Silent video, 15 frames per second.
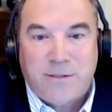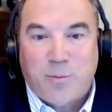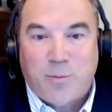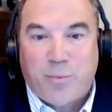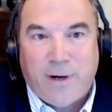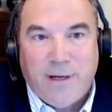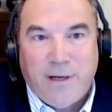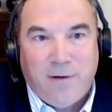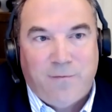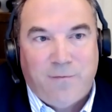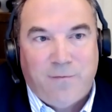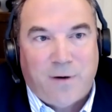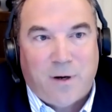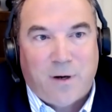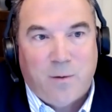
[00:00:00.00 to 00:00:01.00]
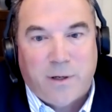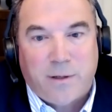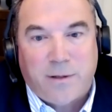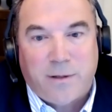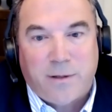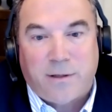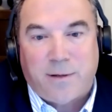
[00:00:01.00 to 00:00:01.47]
And so bringing
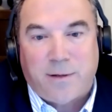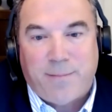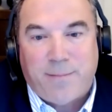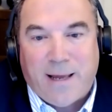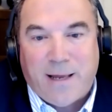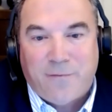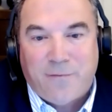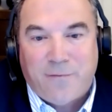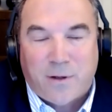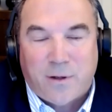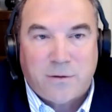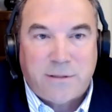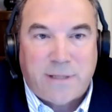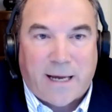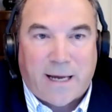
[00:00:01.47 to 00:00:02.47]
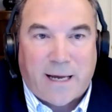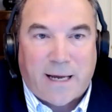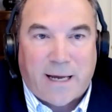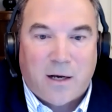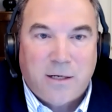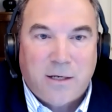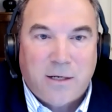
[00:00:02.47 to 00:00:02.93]
forward the demand for those
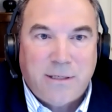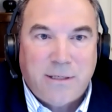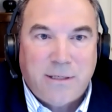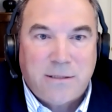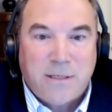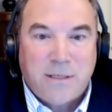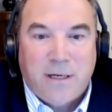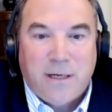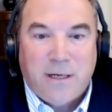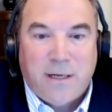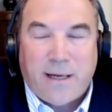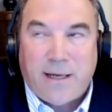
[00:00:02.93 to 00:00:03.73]
technologies